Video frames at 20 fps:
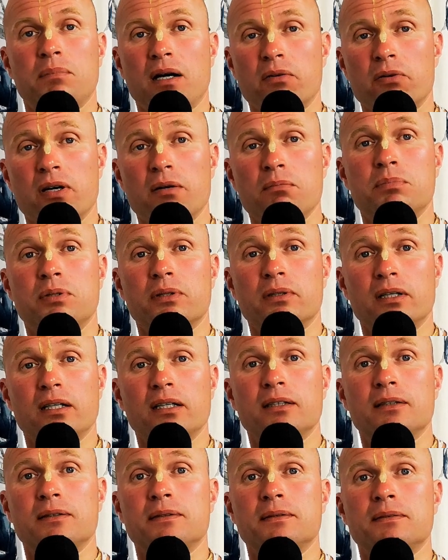
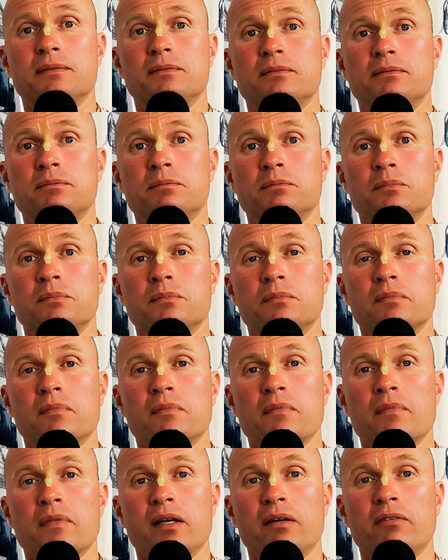Parampara.
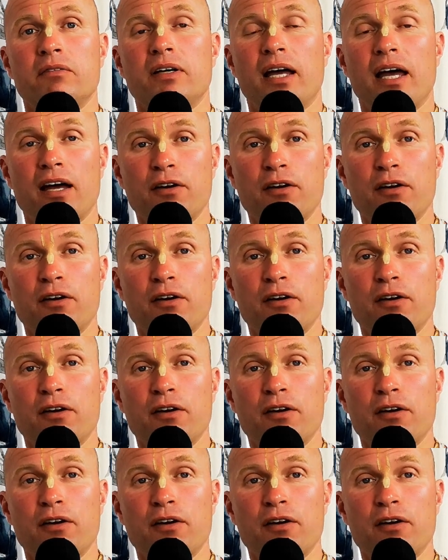We